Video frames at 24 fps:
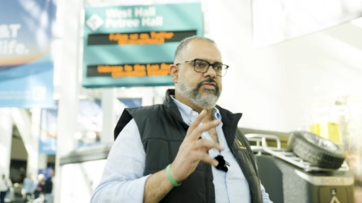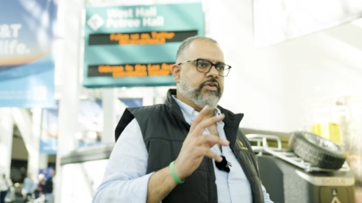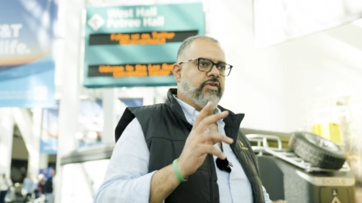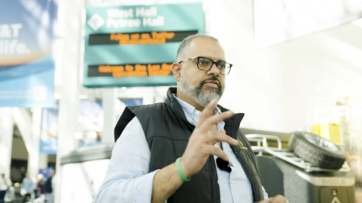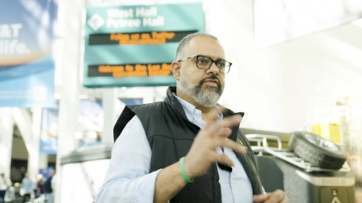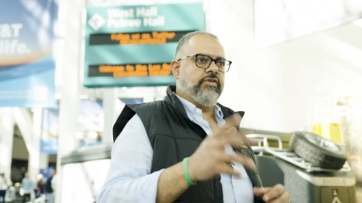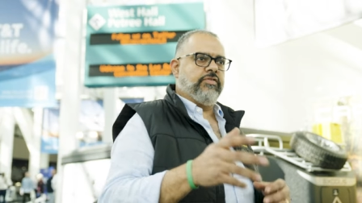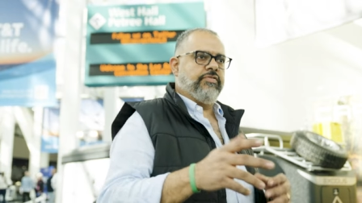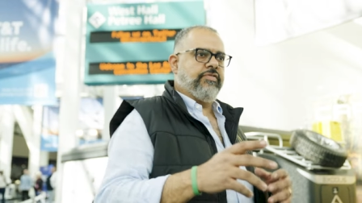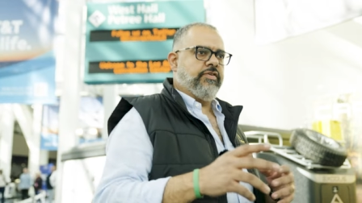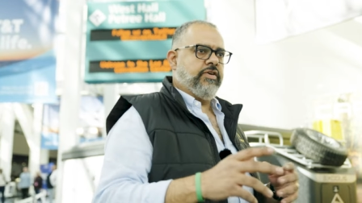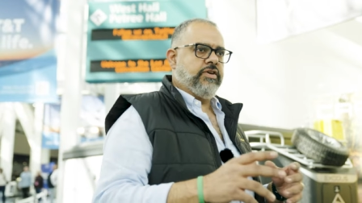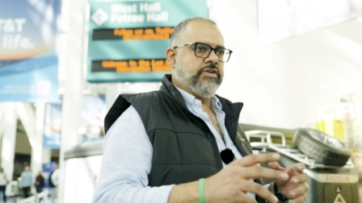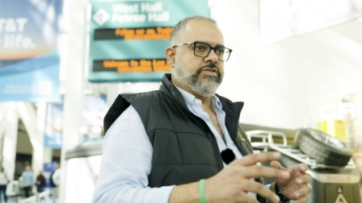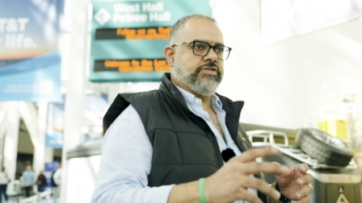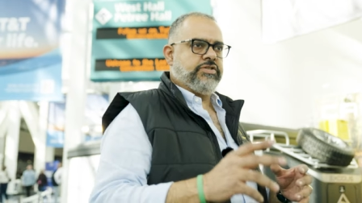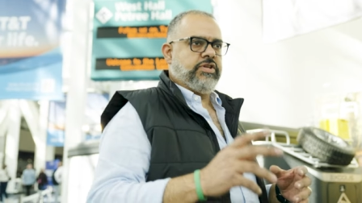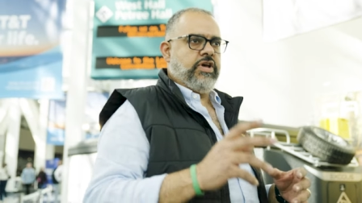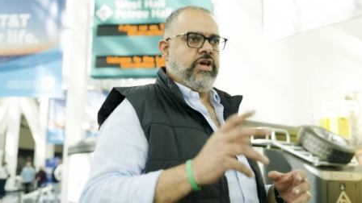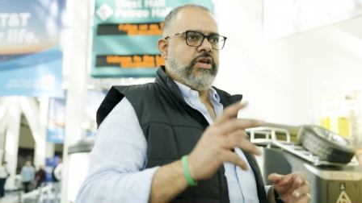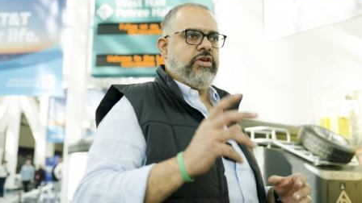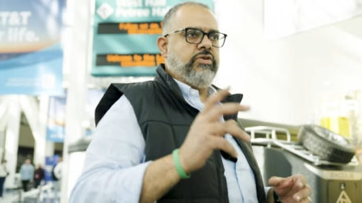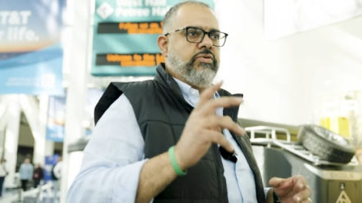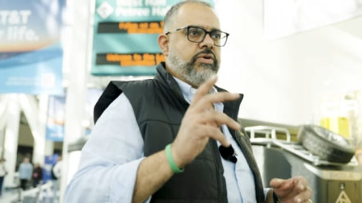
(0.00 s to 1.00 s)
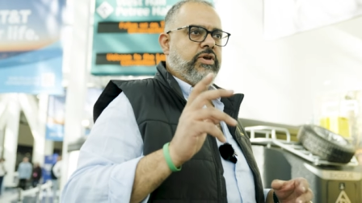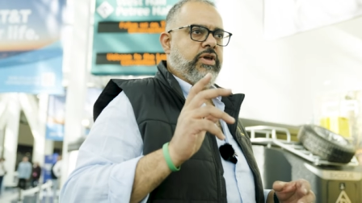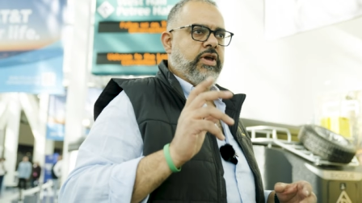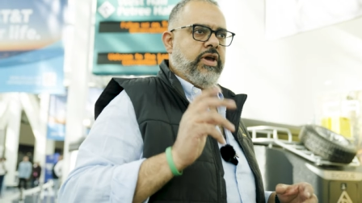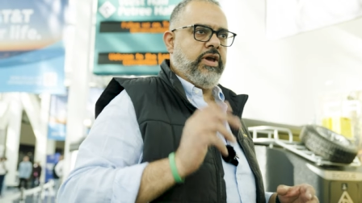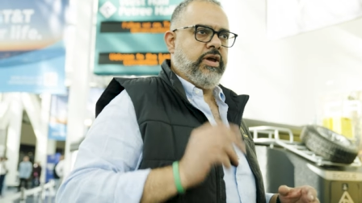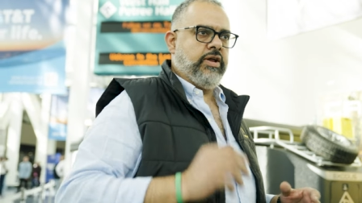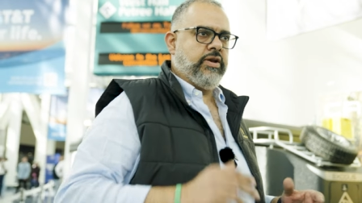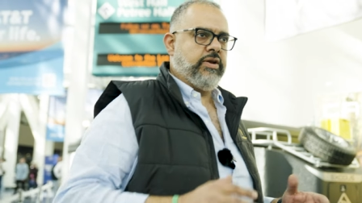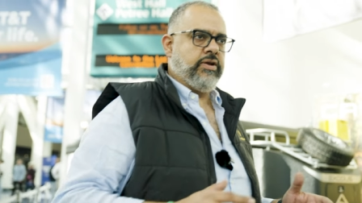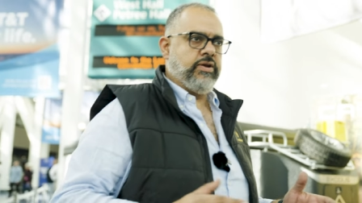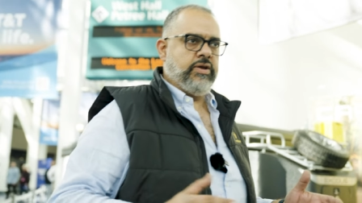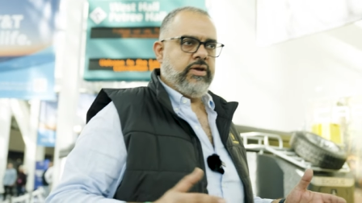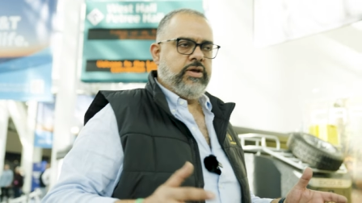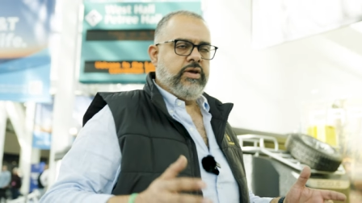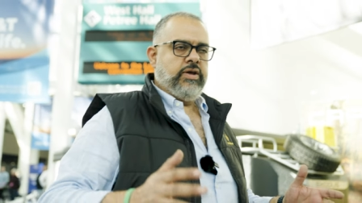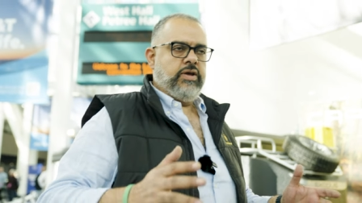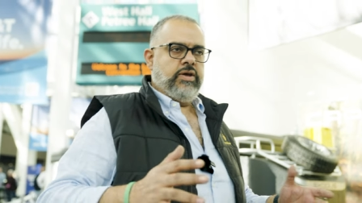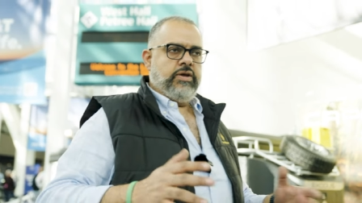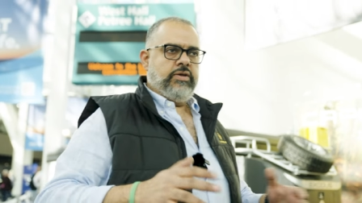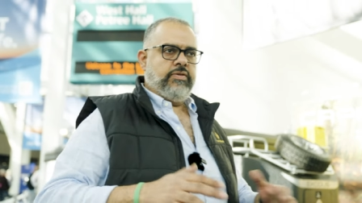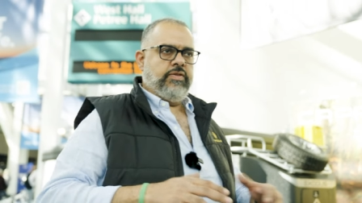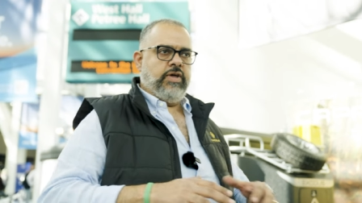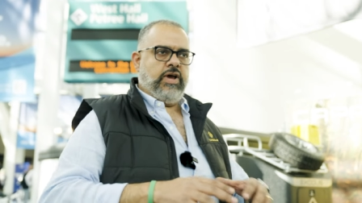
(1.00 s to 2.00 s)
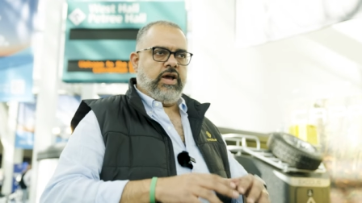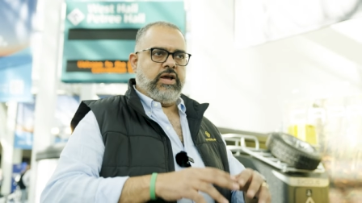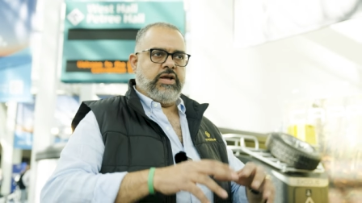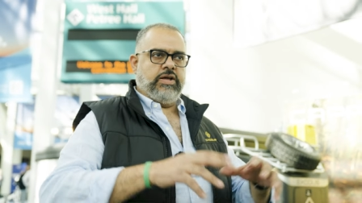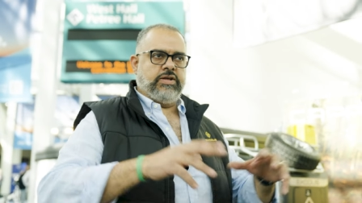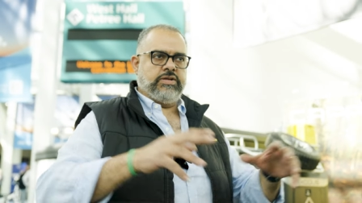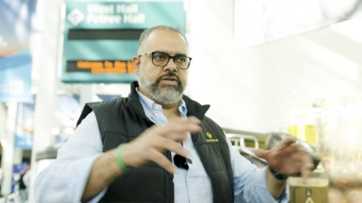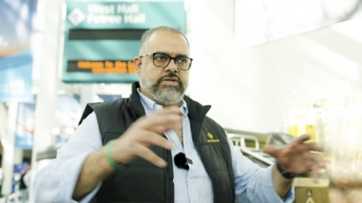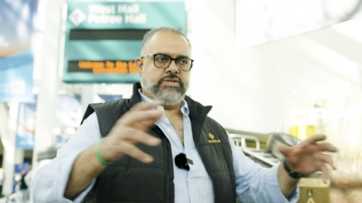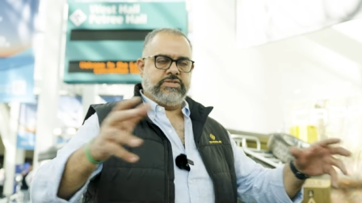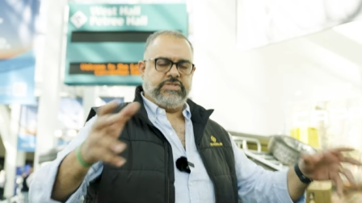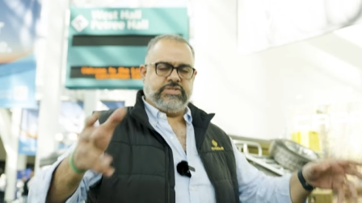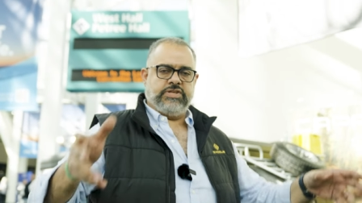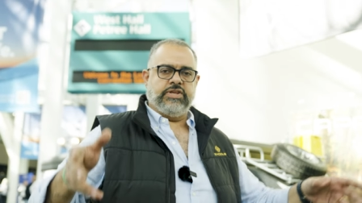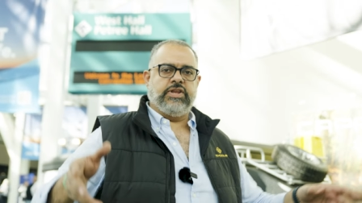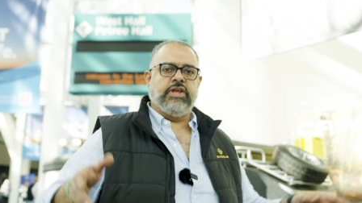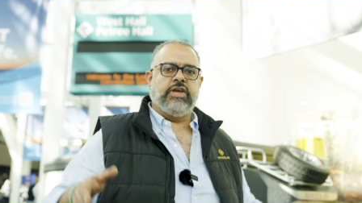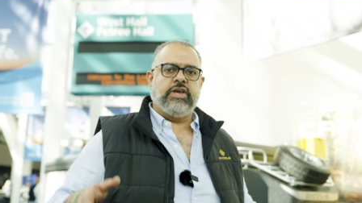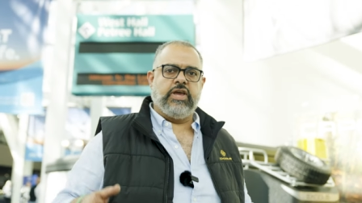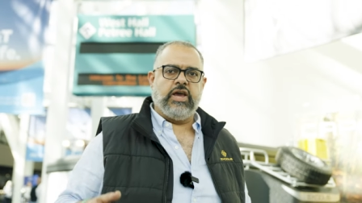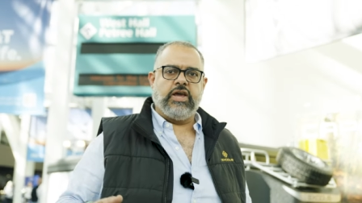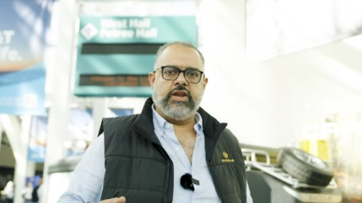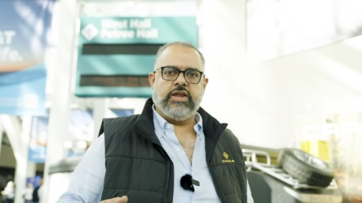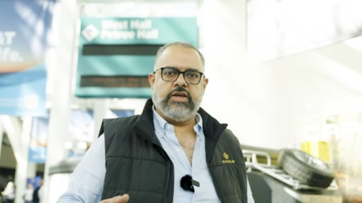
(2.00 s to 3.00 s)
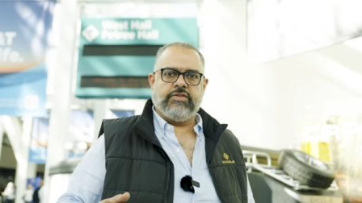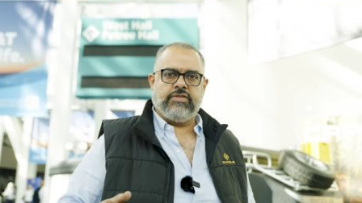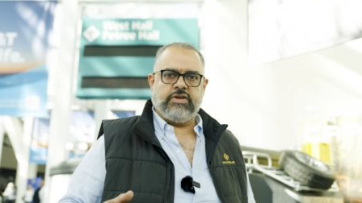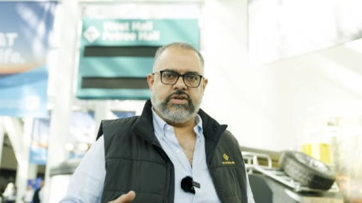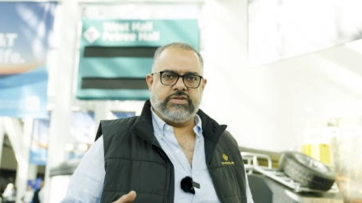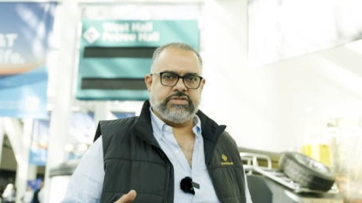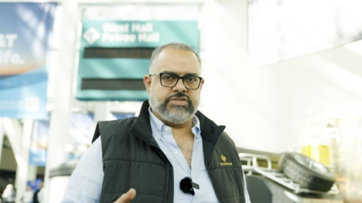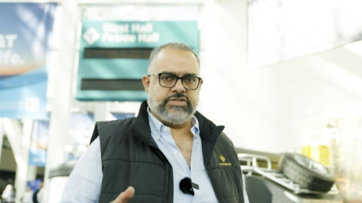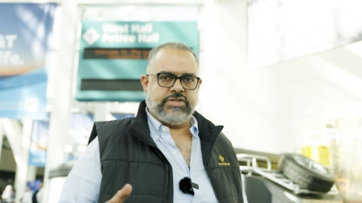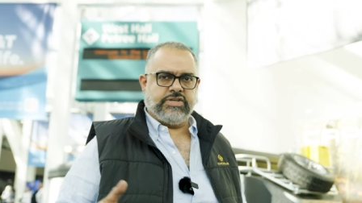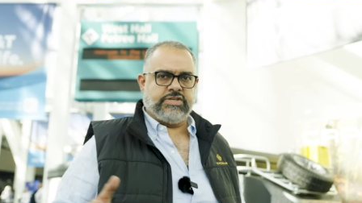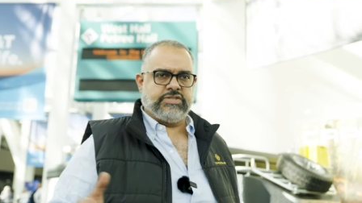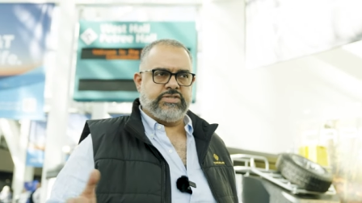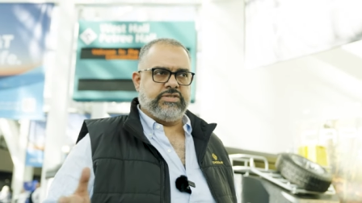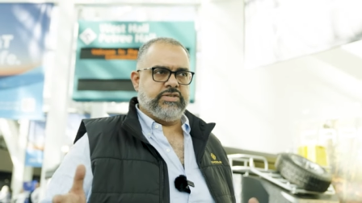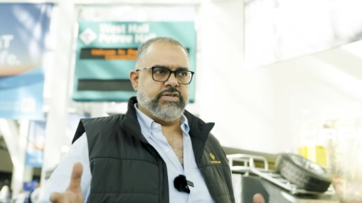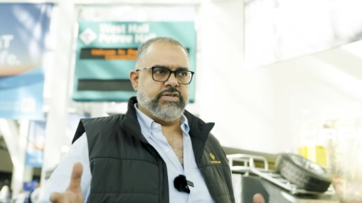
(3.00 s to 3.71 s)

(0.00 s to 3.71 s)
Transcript: several things that you can the sitting area that six,